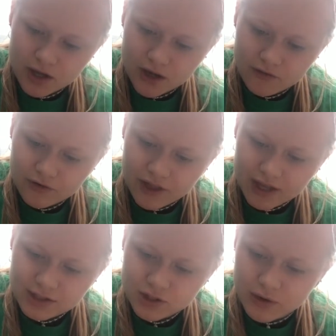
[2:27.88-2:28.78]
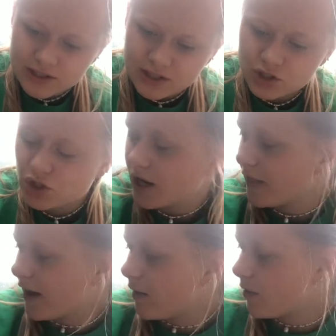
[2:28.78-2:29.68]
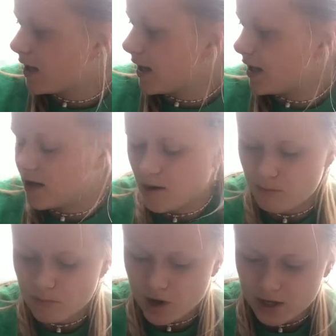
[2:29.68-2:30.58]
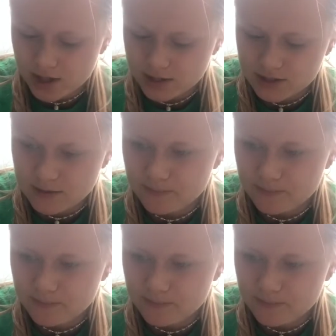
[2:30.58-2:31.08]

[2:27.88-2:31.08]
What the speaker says: for that. So I did try that one in moss,